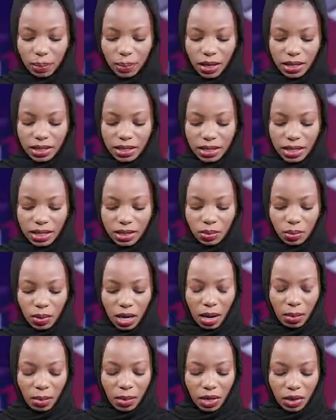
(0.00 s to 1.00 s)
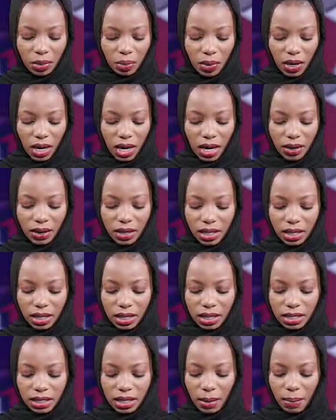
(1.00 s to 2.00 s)
President Muhammadu Buhari, in
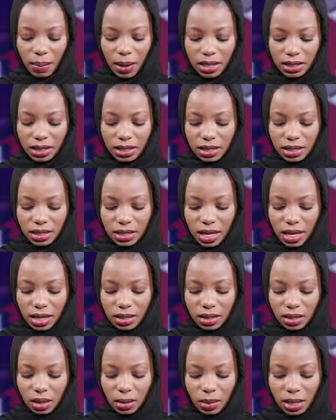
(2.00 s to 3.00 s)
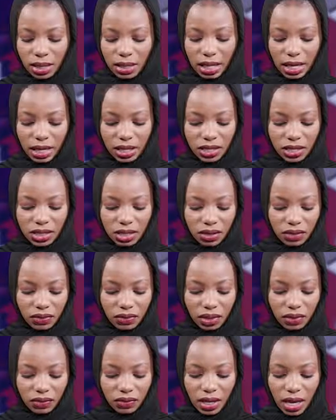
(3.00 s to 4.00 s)
his capacity as
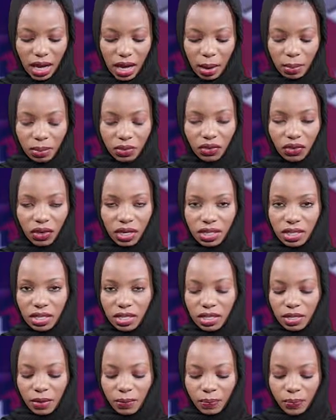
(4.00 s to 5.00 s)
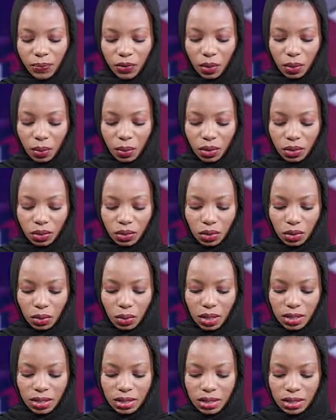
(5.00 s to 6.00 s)
Commander-in-Chief of the Armed Forces, will do
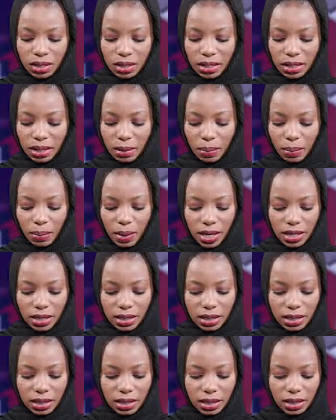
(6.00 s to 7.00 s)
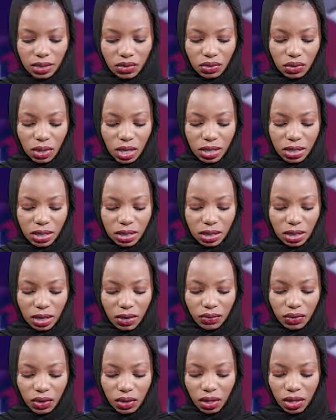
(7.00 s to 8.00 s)
what is in the best interest
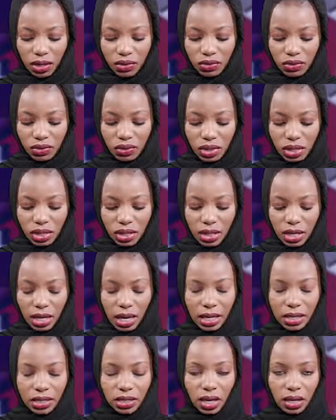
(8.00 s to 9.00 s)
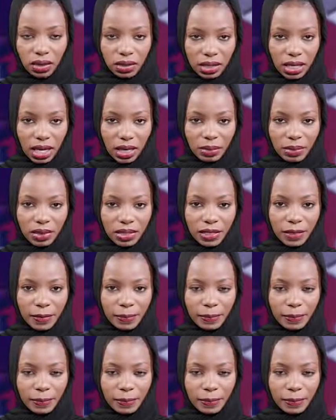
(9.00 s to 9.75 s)
of the country at all times.